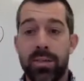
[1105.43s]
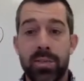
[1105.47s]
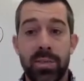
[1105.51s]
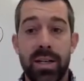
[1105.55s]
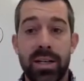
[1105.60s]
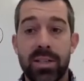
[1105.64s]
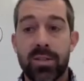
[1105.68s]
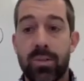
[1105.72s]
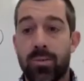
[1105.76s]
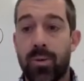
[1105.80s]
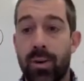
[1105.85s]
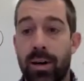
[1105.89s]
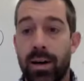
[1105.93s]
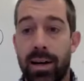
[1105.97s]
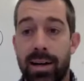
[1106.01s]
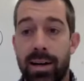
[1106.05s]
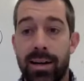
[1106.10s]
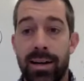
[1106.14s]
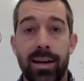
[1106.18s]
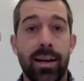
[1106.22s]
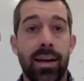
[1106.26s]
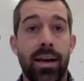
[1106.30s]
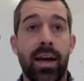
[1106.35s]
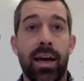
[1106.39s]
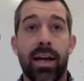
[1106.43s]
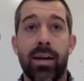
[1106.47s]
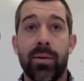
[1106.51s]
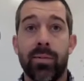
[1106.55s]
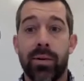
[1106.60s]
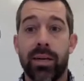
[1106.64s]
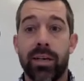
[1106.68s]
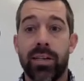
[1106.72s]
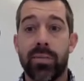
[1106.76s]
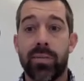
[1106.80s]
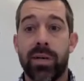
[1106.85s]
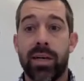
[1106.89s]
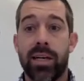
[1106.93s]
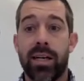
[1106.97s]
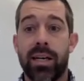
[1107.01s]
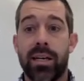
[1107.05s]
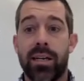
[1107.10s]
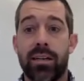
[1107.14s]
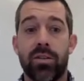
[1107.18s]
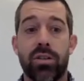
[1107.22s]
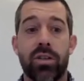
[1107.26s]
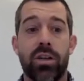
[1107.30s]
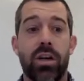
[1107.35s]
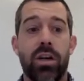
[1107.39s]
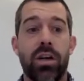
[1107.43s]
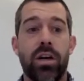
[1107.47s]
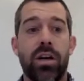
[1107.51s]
my squat, and what is my hinge.